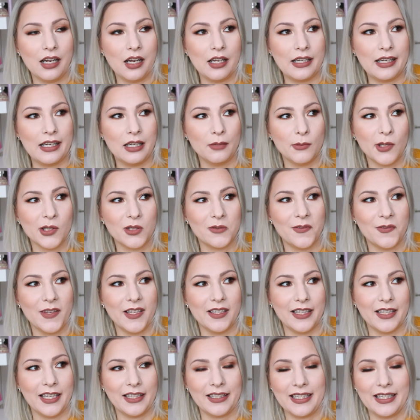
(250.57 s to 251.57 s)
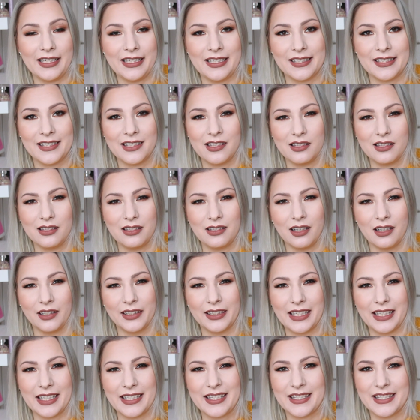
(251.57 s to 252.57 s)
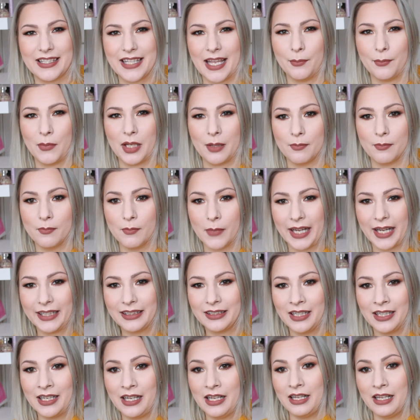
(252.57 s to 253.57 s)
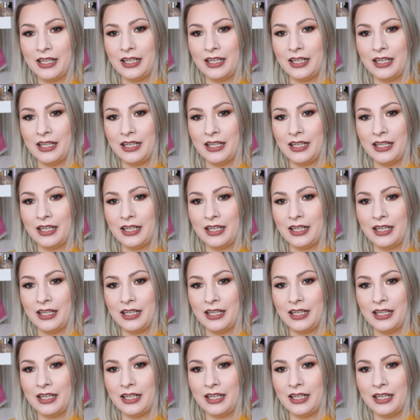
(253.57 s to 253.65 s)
I almost feel like it is kind of like semi-matte.